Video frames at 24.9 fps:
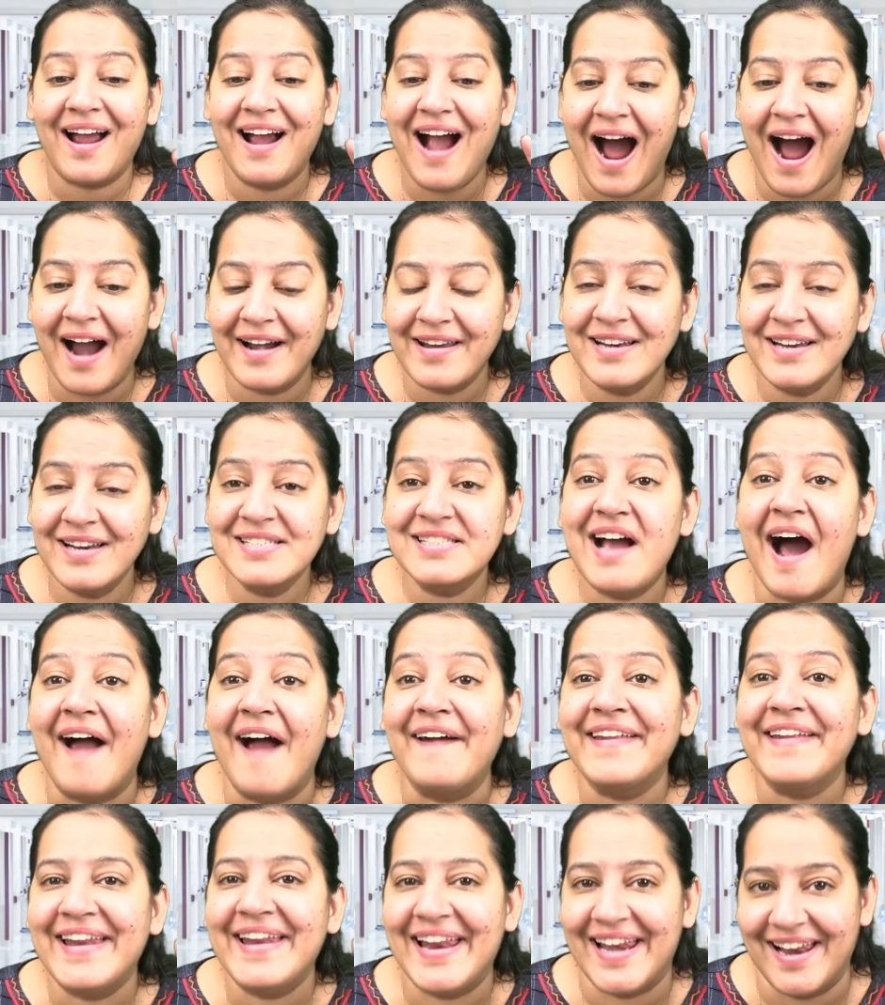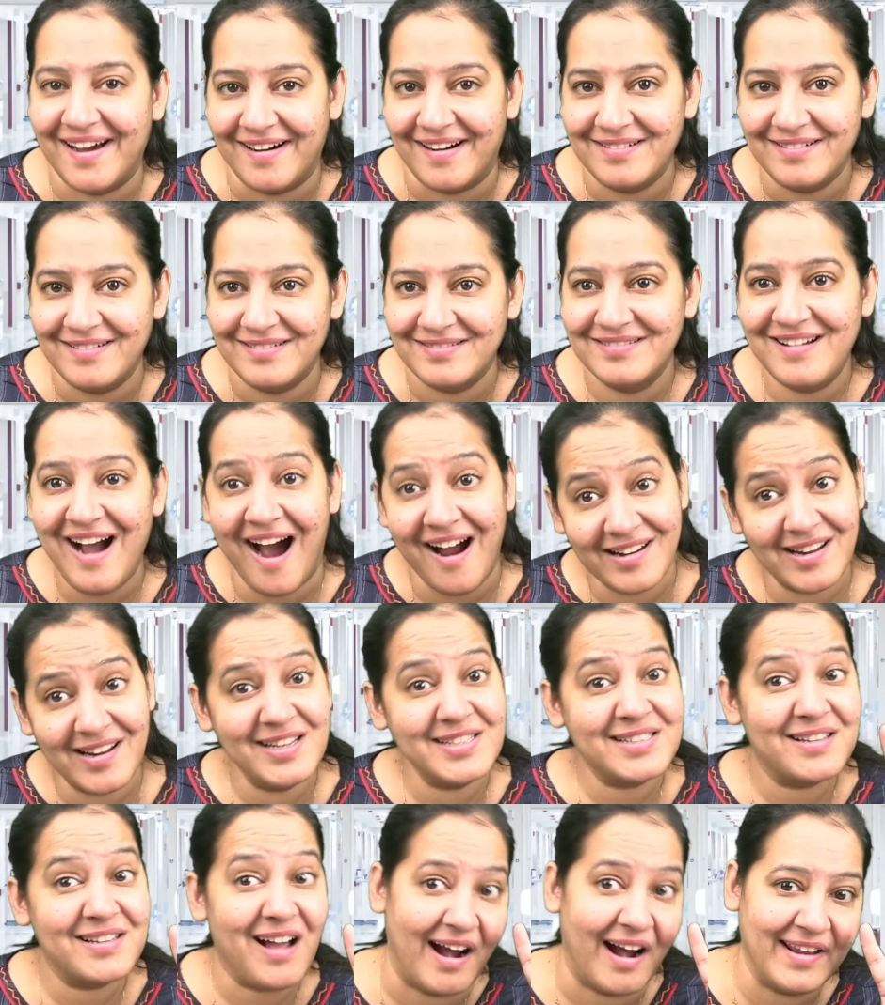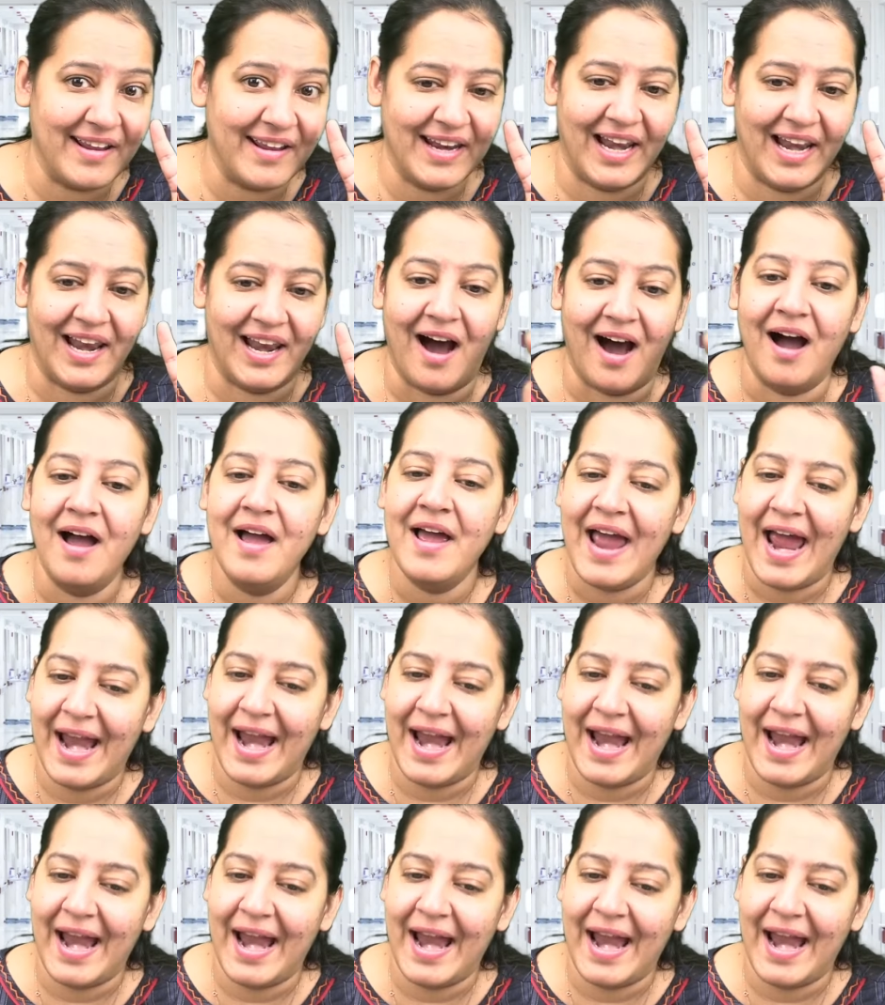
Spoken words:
Garden is Gardnerella. Garden is Gardnerella.